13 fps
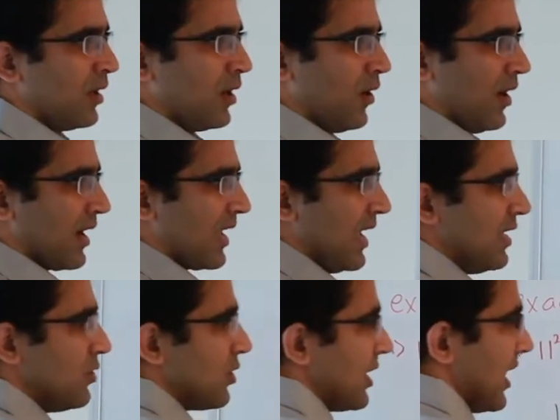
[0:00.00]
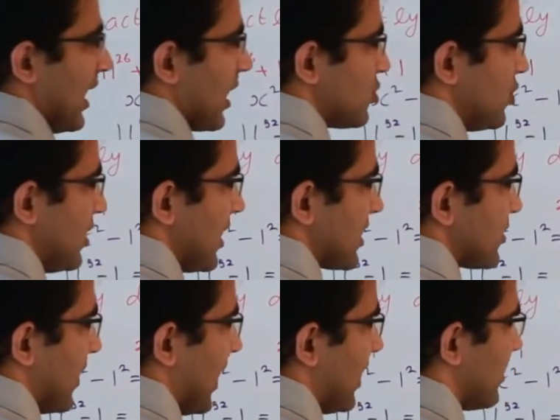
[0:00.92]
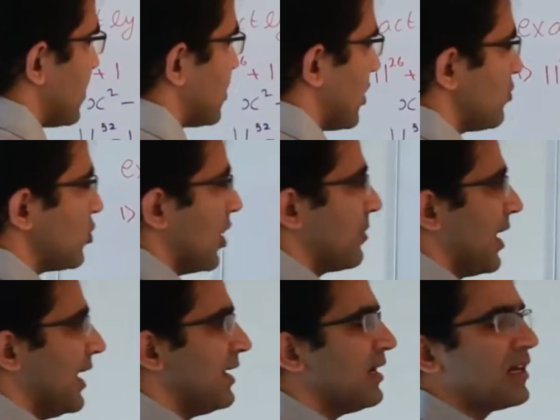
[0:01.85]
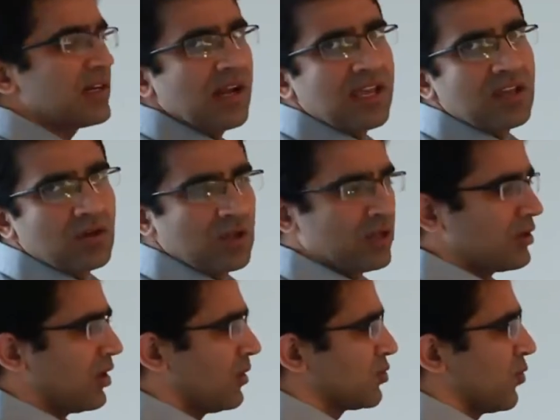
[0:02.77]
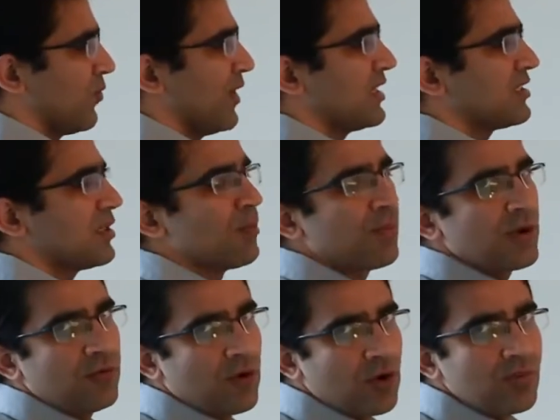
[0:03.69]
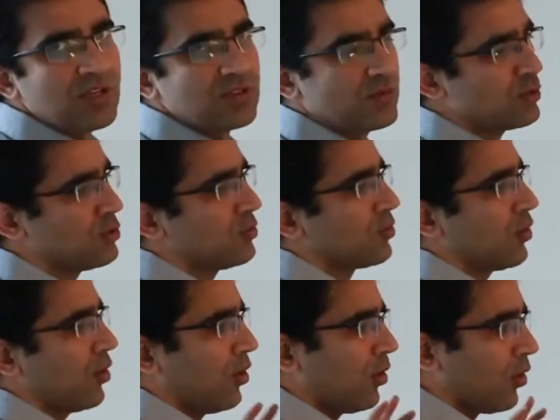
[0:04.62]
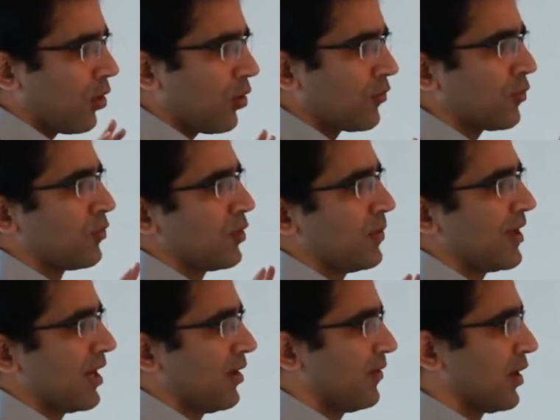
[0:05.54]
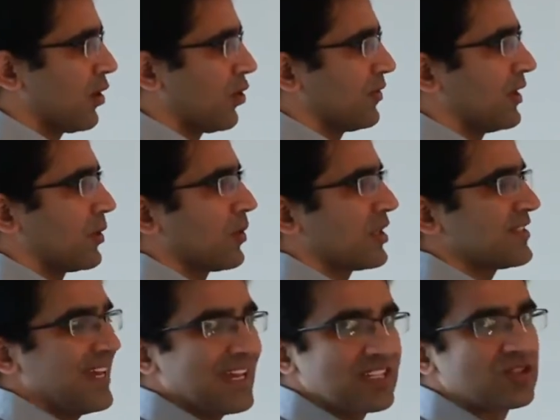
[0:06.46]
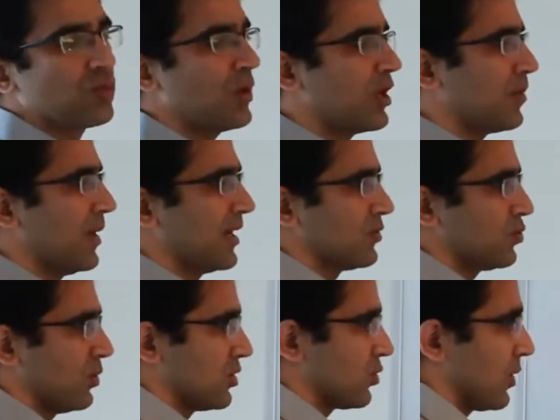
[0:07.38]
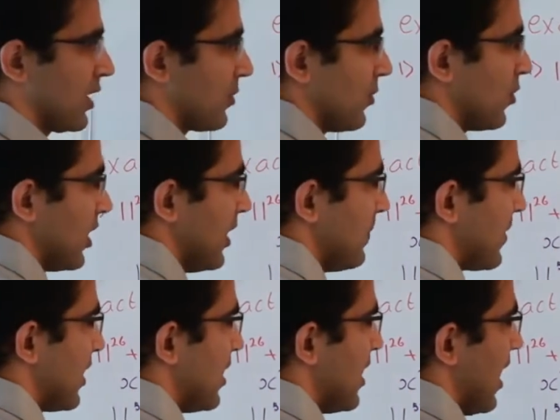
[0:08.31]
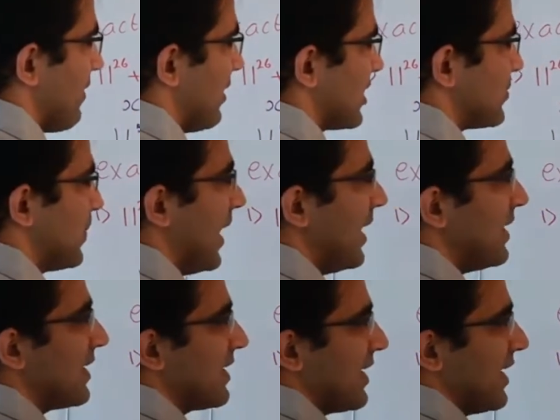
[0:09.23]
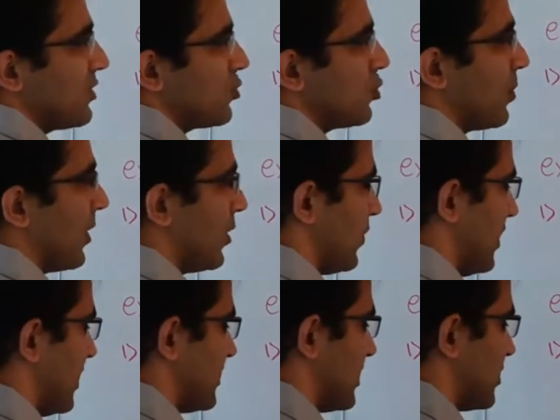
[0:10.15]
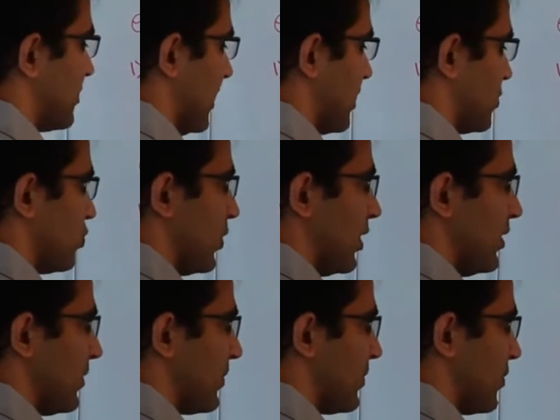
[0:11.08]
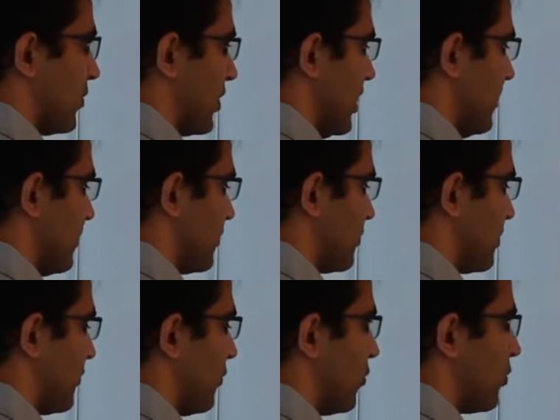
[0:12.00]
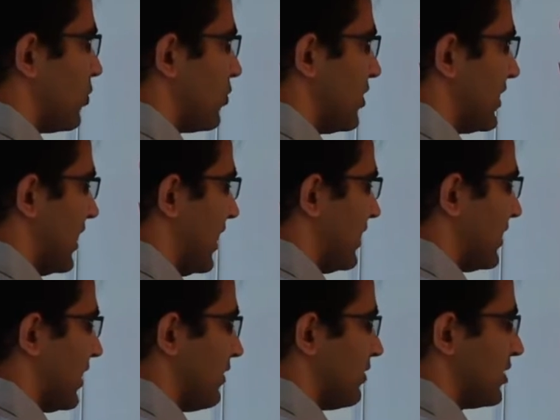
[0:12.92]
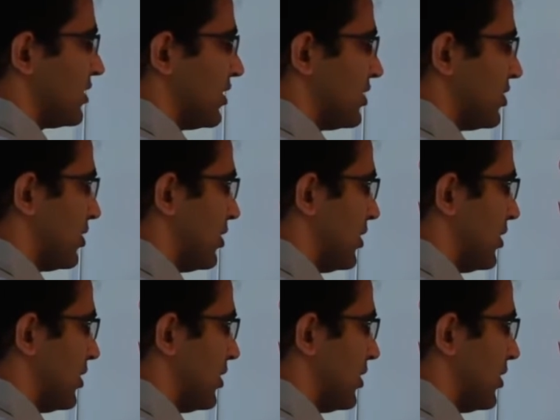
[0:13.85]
Now again you can actually expand this term. So I'm writing it like in terms of very simple formulas which all of you will be aware of, that what is x square minus 1 square. Okay, I will expand that x to the power 26 minus 1. Okay, before doing that I will just